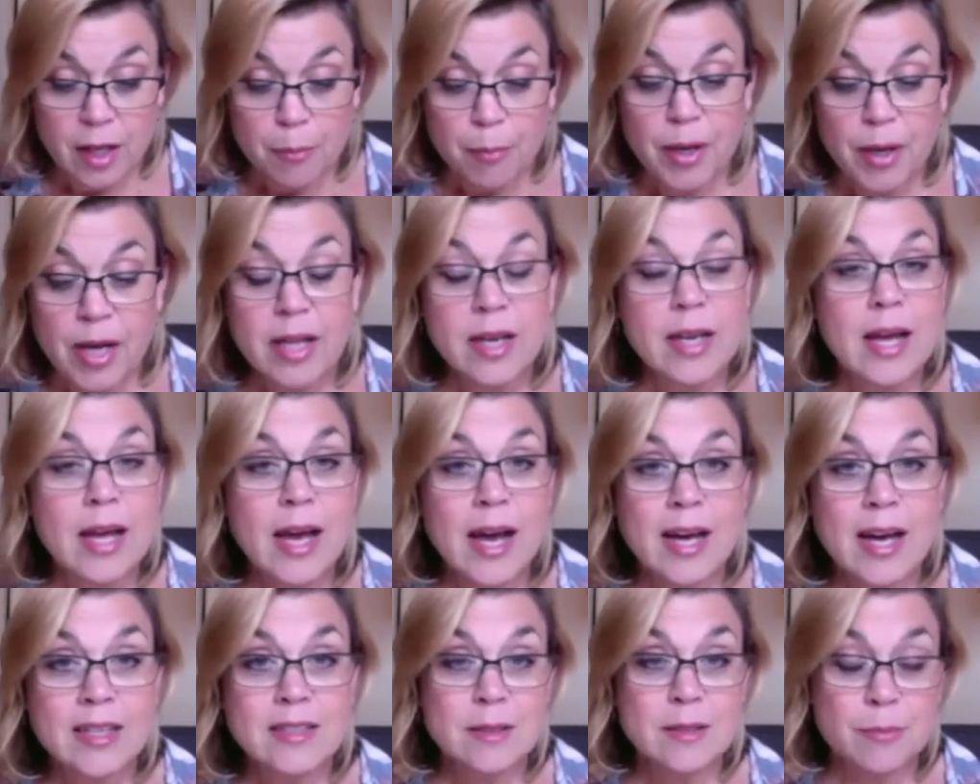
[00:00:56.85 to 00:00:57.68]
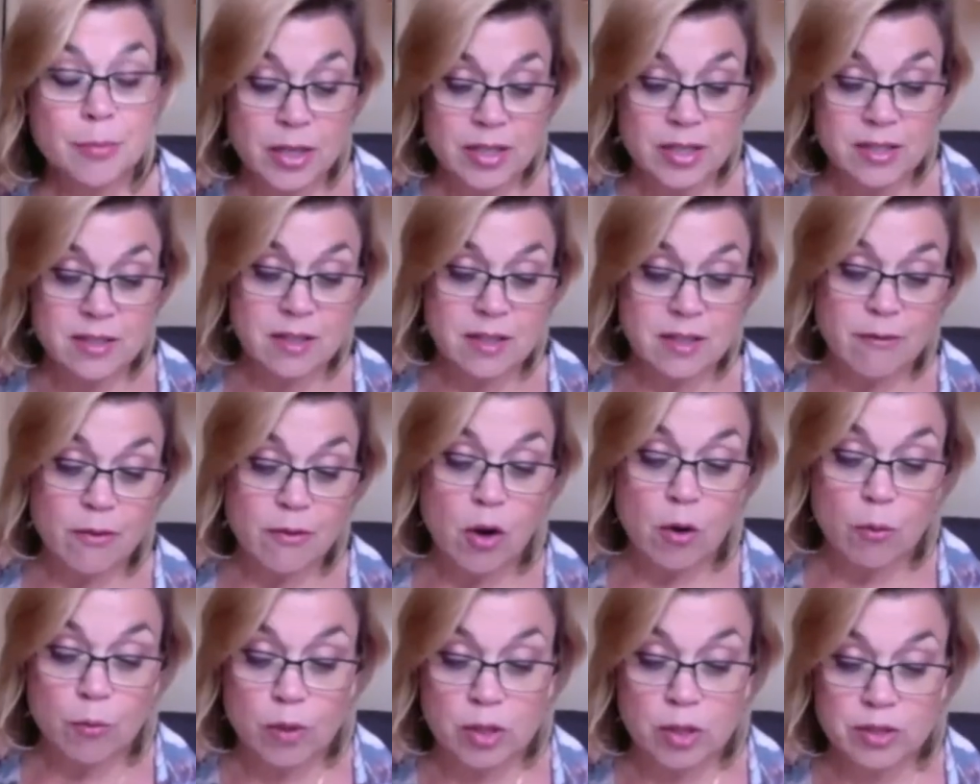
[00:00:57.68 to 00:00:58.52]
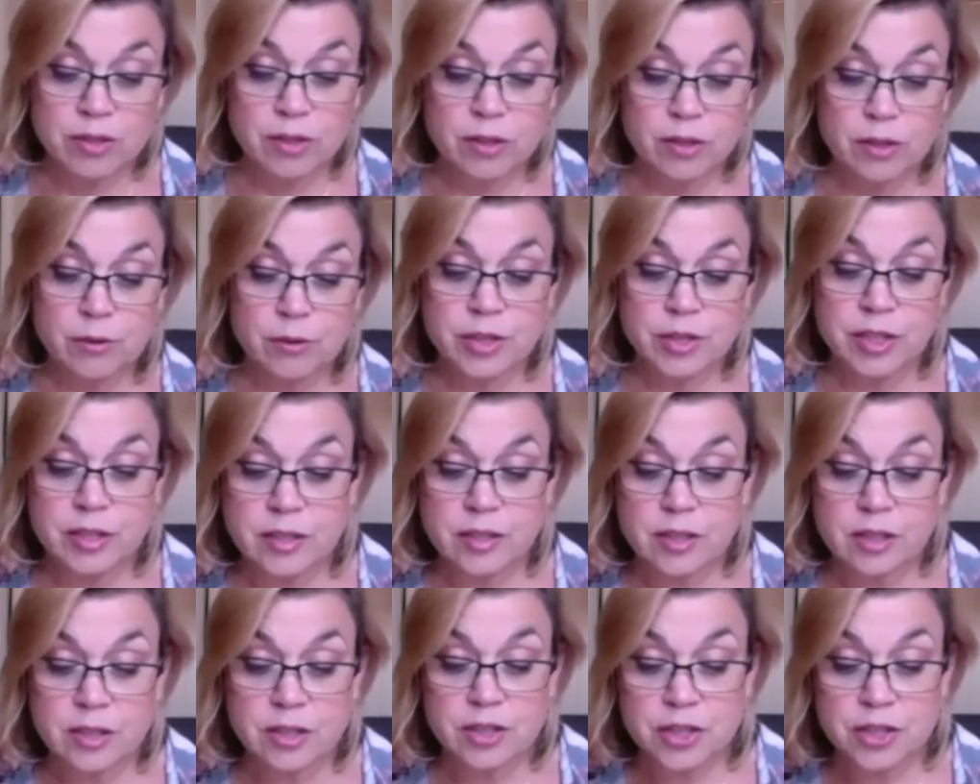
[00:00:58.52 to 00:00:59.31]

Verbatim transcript: But as the president of HomeWork Solutions,